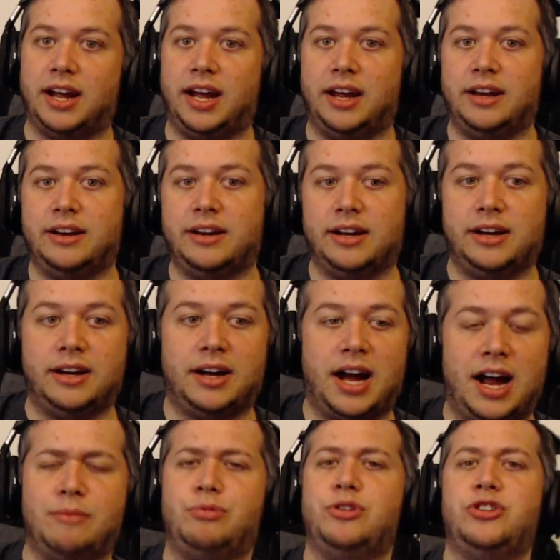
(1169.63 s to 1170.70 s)
and
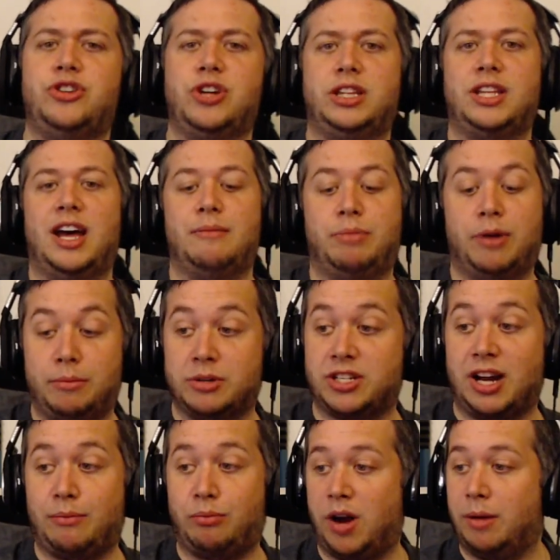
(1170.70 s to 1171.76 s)
I appreciate that. But I'm going to
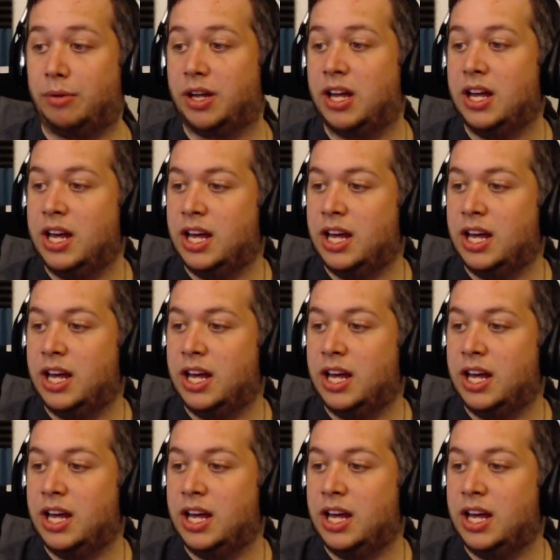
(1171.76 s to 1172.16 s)
stop rambling.